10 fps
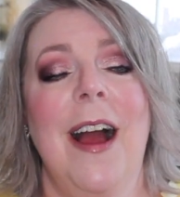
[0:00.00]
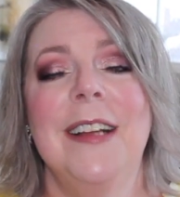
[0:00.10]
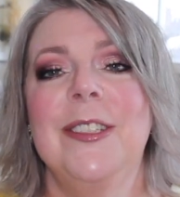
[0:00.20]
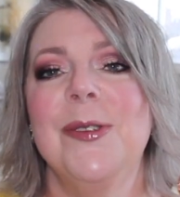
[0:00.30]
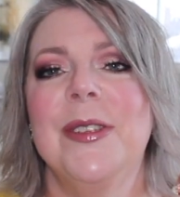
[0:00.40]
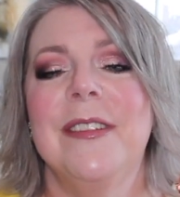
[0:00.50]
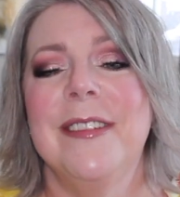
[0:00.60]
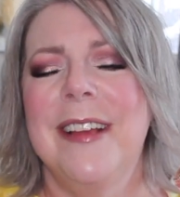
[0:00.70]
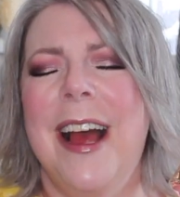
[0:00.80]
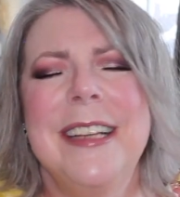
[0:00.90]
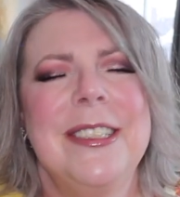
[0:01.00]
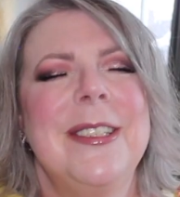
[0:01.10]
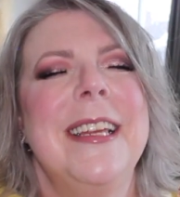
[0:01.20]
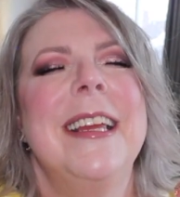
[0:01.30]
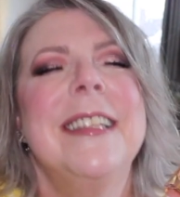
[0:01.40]
I just I
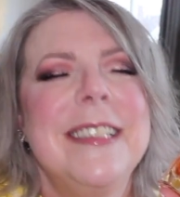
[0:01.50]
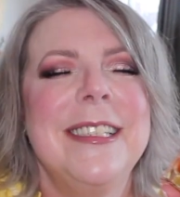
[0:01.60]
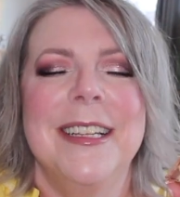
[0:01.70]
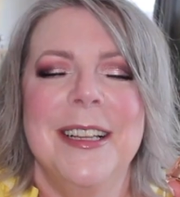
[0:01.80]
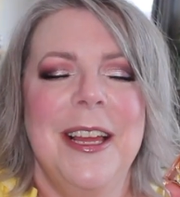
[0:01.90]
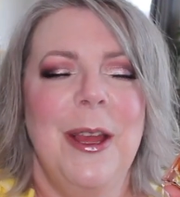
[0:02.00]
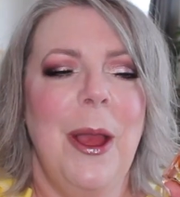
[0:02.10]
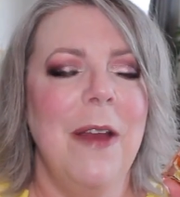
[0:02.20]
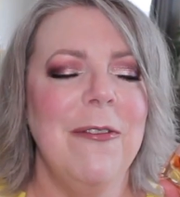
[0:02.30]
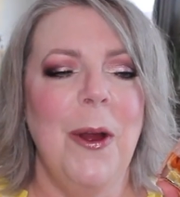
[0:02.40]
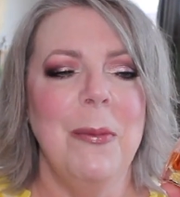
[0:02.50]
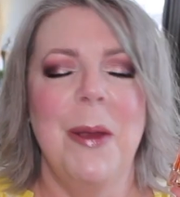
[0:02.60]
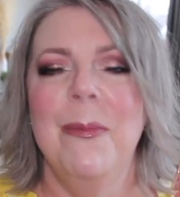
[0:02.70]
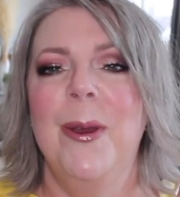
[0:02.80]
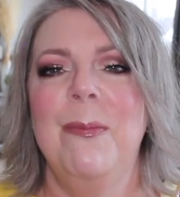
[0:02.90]
just instantly felt
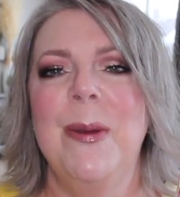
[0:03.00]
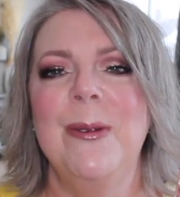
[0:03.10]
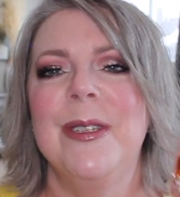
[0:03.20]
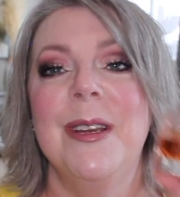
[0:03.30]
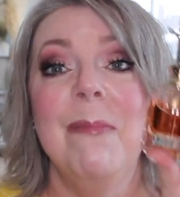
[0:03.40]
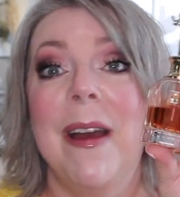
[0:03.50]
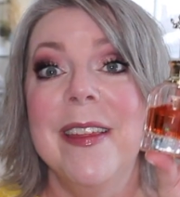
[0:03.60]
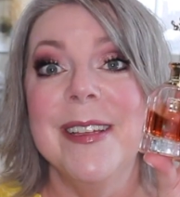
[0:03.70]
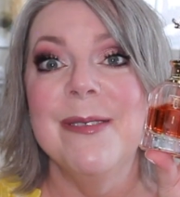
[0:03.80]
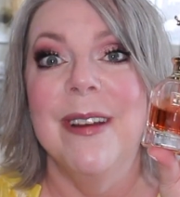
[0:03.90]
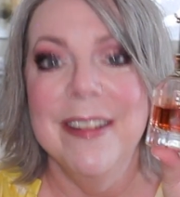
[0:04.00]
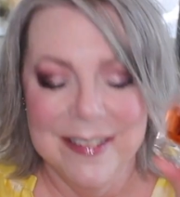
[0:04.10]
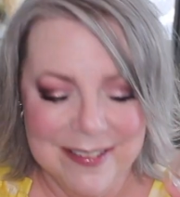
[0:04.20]
my mood boosted by this one.